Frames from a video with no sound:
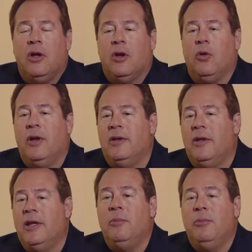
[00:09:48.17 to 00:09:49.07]
going
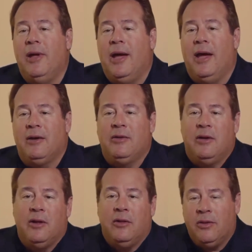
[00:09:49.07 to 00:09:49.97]
to impact
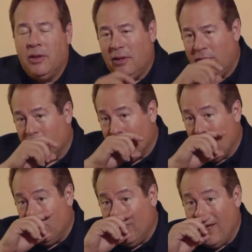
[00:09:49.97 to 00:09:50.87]
the
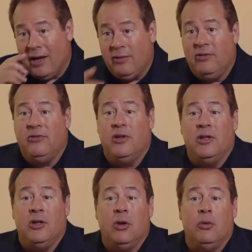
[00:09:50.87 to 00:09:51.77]
roadblock that's
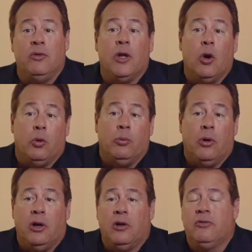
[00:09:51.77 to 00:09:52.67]
sitting there with the old
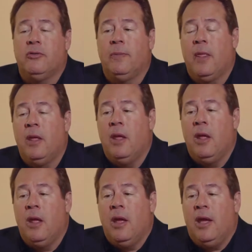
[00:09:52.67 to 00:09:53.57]
products?
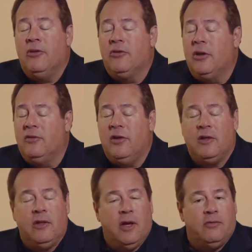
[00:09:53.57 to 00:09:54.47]
It's going to
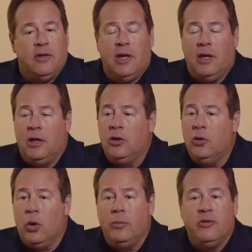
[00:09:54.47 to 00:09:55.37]
take the FDA an
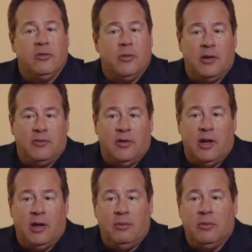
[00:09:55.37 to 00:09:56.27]
enormous amount of
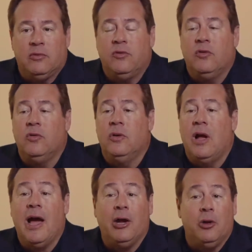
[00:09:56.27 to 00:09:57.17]
time to
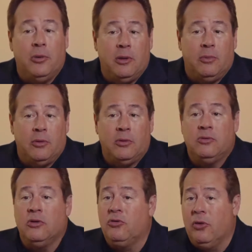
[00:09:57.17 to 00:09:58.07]
hire people,
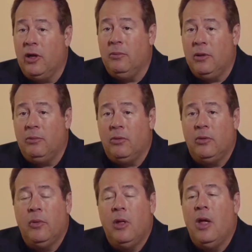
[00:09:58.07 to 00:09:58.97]
to train
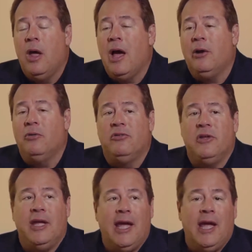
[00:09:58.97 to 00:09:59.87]
people. I don't
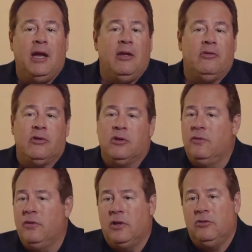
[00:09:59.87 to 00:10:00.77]
see any
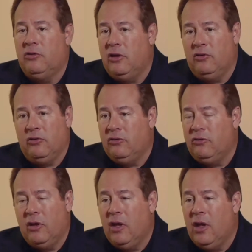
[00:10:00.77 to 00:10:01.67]
significant changes
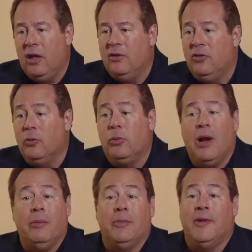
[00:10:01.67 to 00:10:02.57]
until
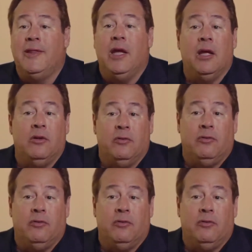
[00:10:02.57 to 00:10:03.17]
probably the end of